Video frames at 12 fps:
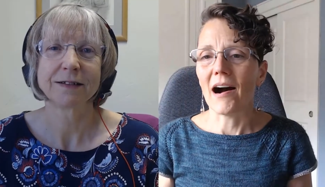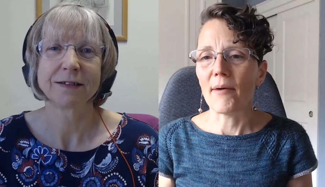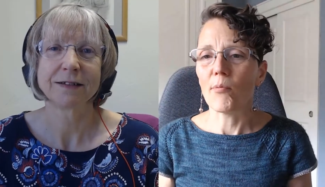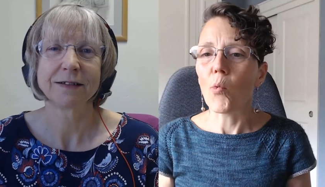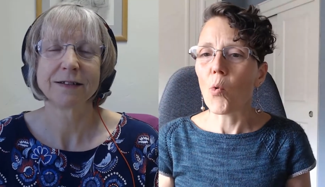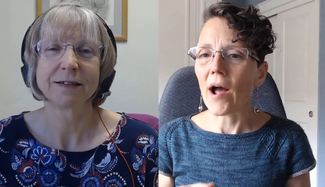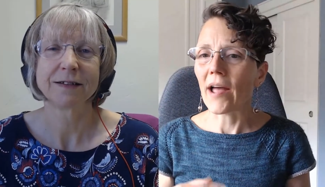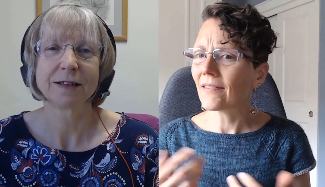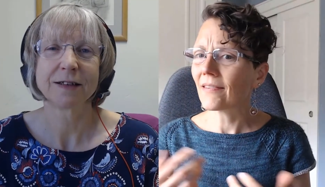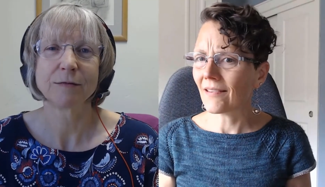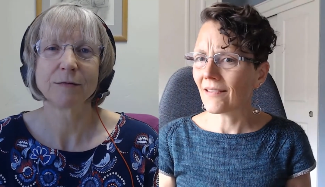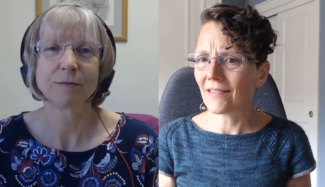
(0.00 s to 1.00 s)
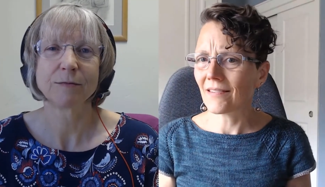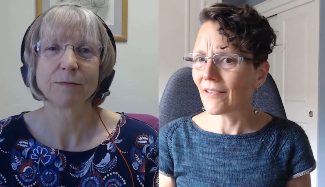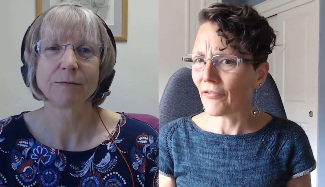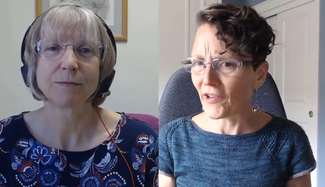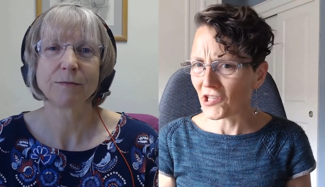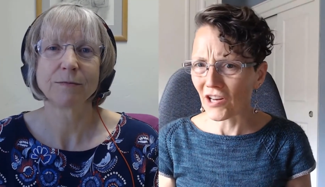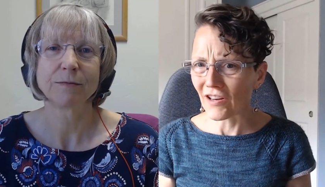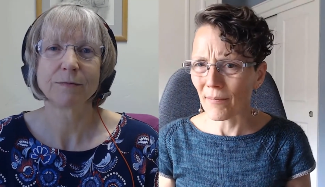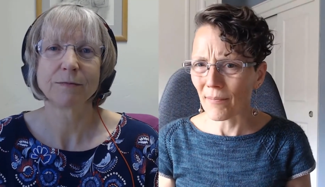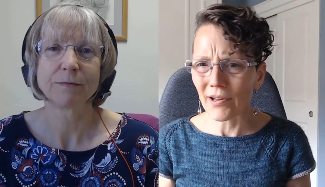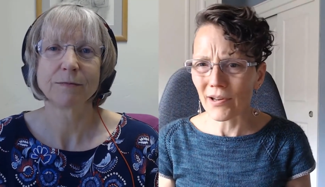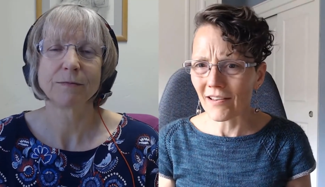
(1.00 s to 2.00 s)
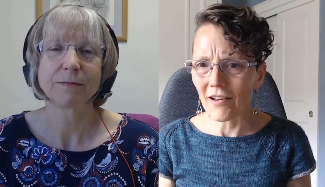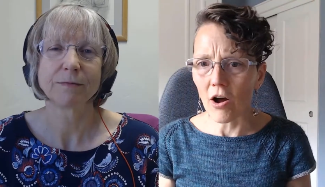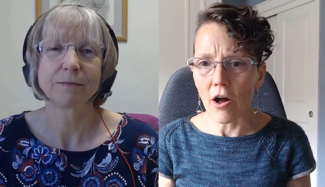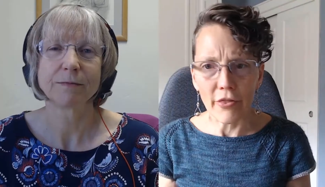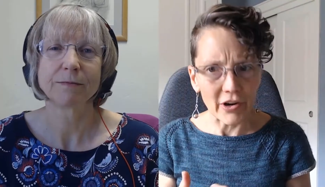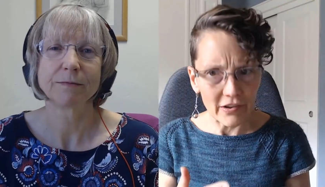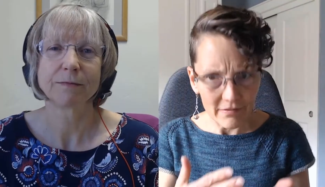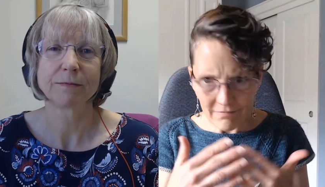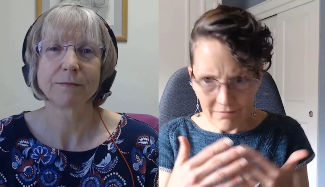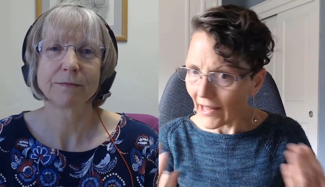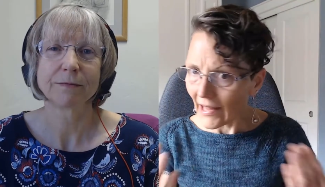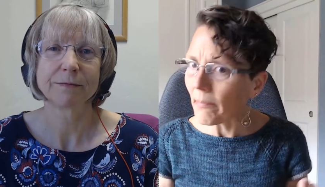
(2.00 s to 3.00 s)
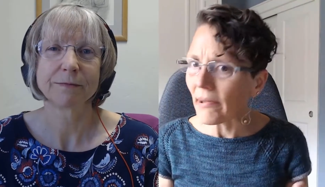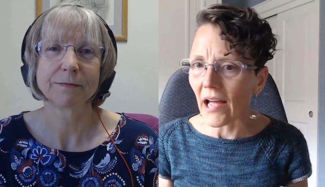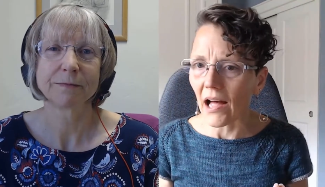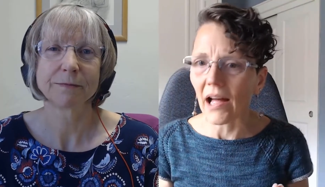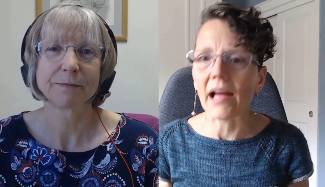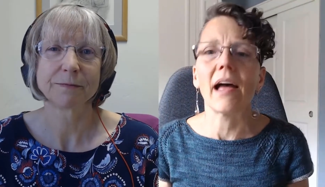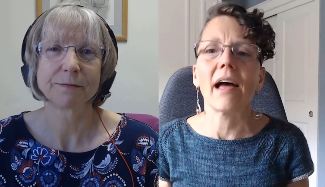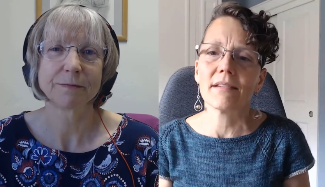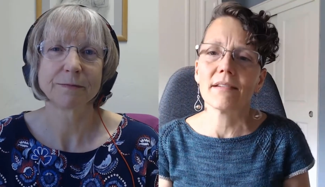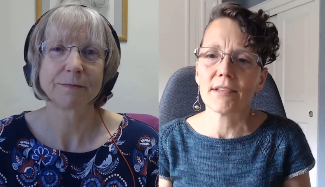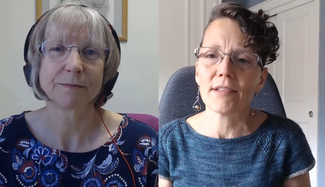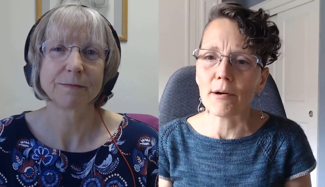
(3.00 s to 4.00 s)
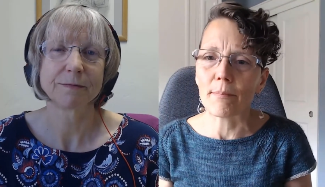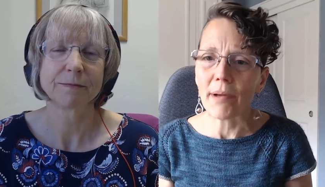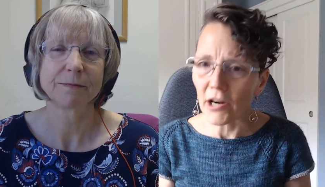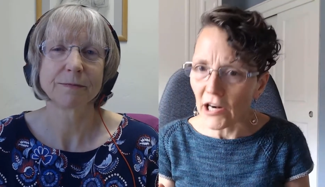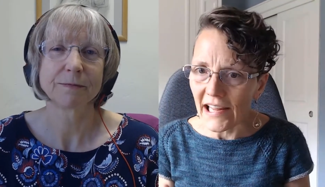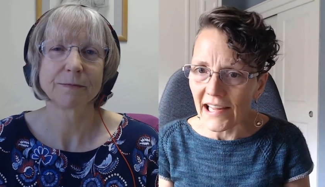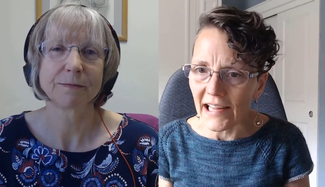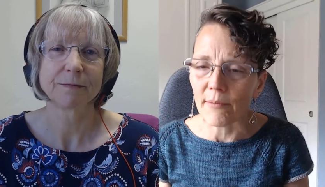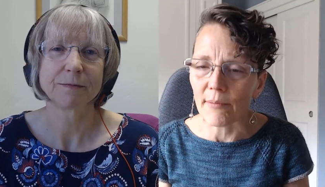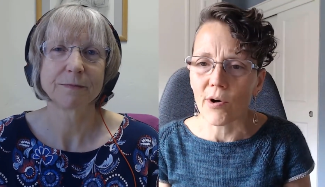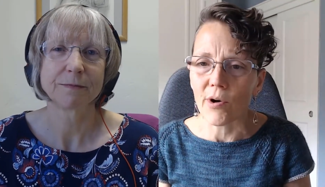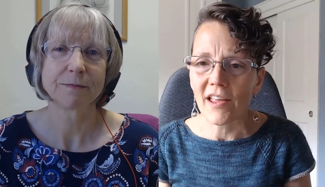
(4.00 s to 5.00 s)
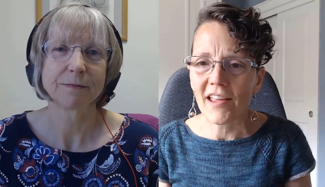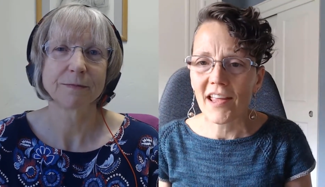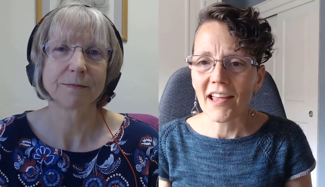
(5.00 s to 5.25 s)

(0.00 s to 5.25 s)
Speaker 1: Um, why is it sufficient to put it on their labia and you know perineum?